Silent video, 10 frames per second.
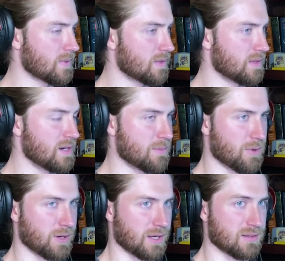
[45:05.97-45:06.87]
The night
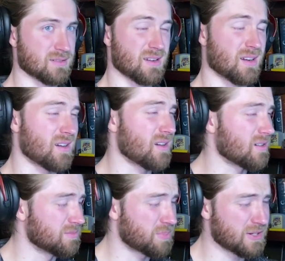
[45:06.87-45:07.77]
market.
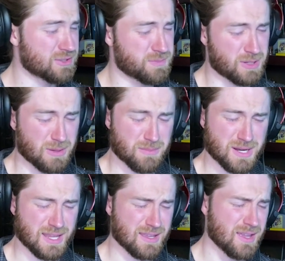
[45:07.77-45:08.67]
Oh, but I spent all my
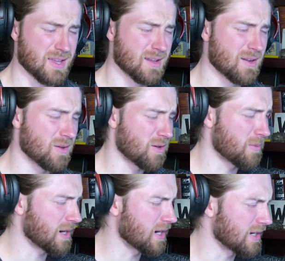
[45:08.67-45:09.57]
money. Oh
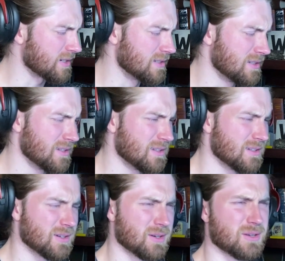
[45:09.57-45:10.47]
my god.
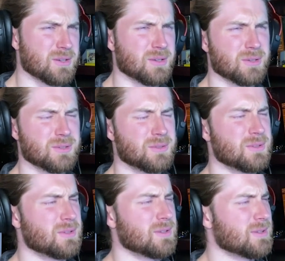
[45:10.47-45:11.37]
Oh.
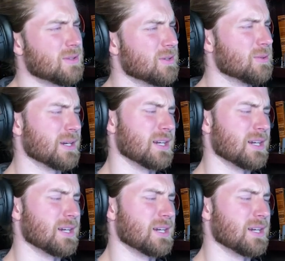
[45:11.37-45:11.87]
Oh my